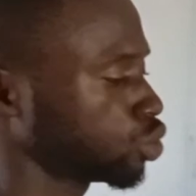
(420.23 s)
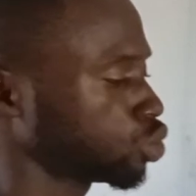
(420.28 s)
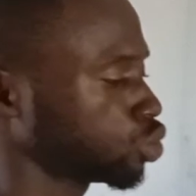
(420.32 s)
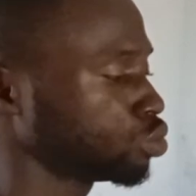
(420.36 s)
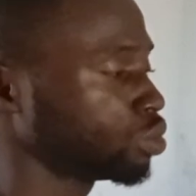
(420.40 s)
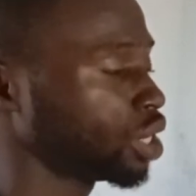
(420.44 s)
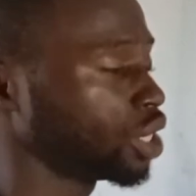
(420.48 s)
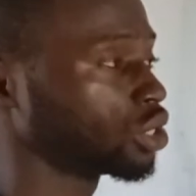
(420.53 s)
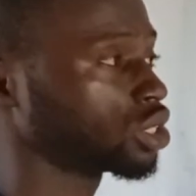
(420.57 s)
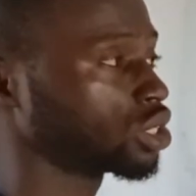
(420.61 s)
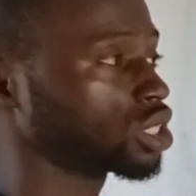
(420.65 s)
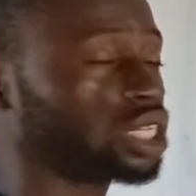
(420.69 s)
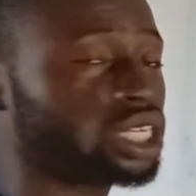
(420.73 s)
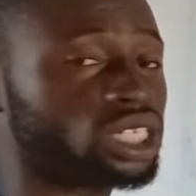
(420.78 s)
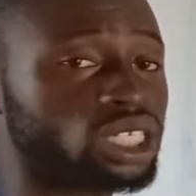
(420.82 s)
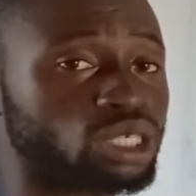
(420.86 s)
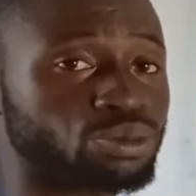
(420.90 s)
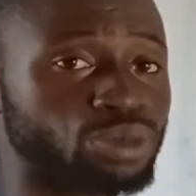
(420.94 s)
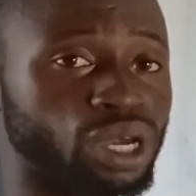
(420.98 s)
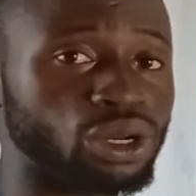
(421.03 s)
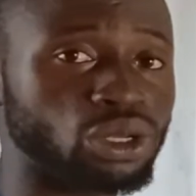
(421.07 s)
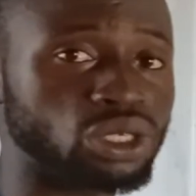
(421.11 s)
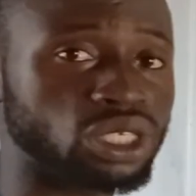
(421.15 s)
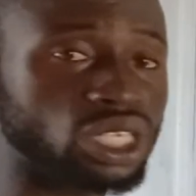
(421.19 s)
2 minus 10 is
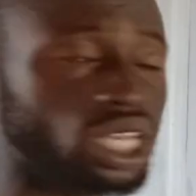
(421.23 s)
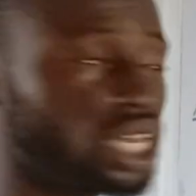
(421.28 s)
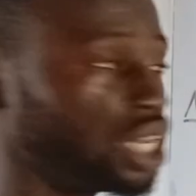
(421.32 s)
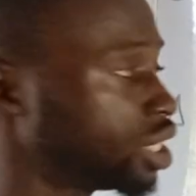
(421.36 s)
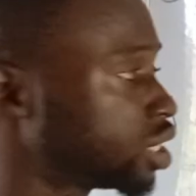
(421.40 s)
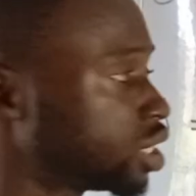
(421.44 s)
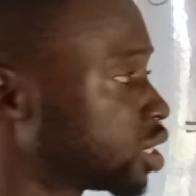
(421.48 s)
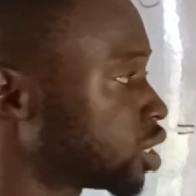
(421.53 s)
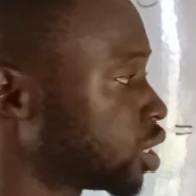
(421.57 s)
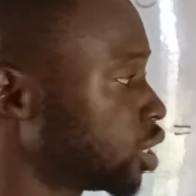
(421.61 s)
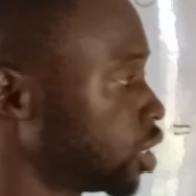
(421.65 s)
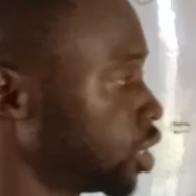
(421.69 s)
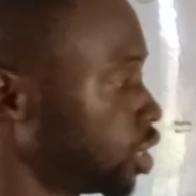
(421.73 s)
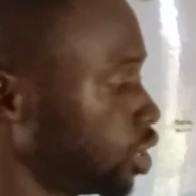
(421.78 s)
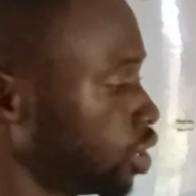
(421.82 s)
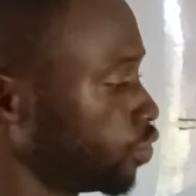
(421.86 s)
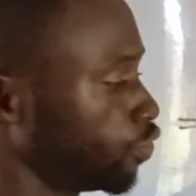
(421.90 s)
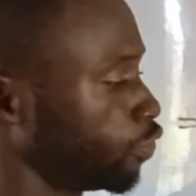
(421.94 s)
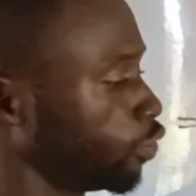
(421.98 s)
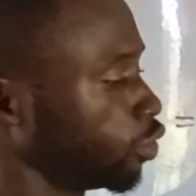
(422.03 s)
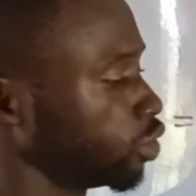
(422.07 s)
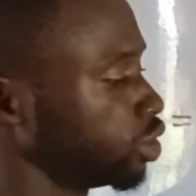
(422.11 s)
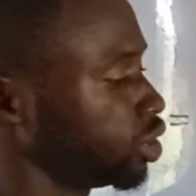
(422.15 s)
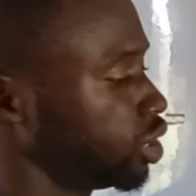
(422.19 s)
minus 8.
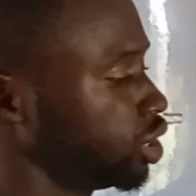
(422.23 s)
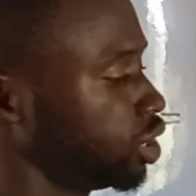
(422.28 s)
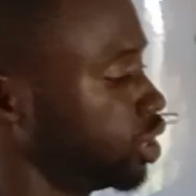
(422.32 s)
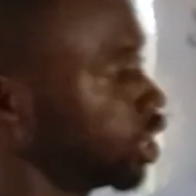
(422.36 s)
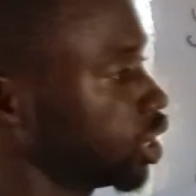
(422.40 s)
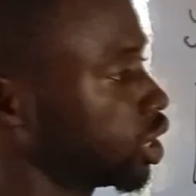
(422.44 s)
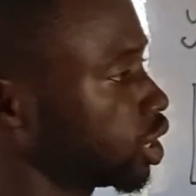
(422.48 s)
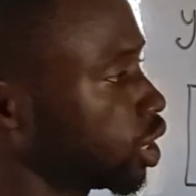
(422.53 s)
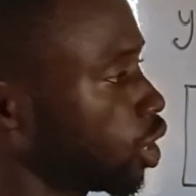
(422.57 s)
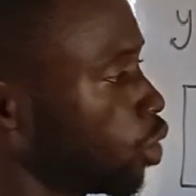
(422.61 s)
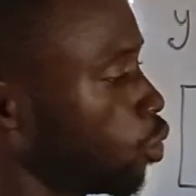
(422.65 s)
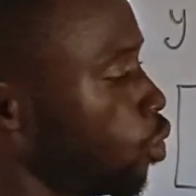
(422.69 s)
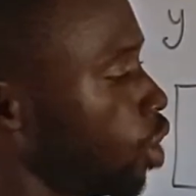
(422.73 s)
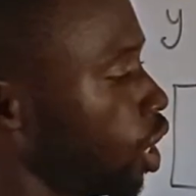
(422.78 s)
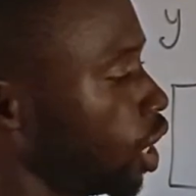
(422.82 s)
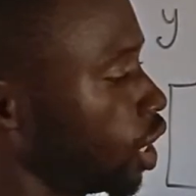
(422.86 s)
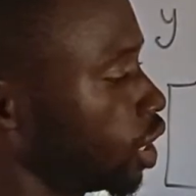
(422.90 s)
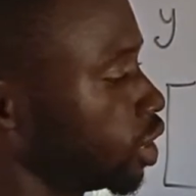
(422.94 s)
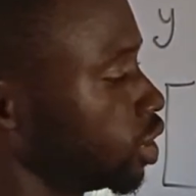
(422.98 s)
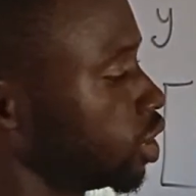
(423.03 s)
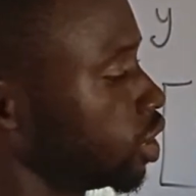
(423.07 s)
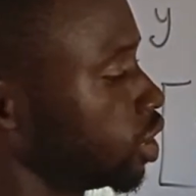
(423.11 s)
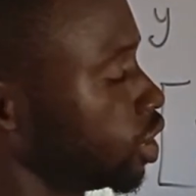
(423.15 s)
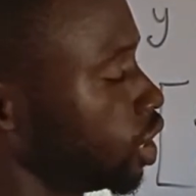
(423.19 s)
For delta
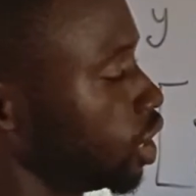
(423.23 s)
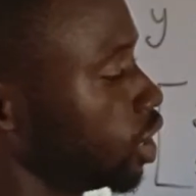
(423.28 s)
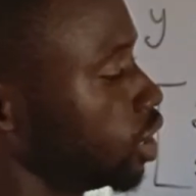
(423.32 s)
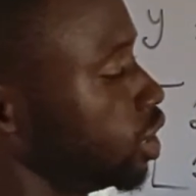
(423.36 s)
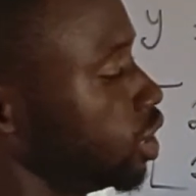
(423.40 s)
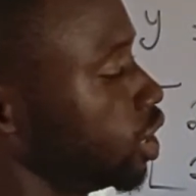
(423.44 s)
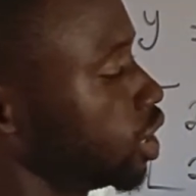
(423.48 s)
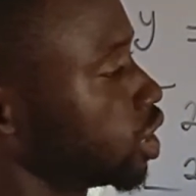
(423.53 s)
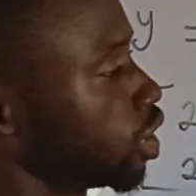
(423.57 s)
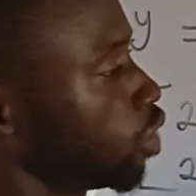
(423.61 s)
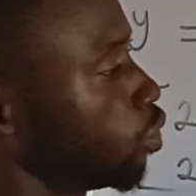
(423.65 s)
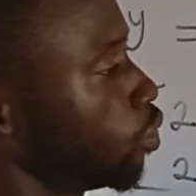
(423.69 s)
1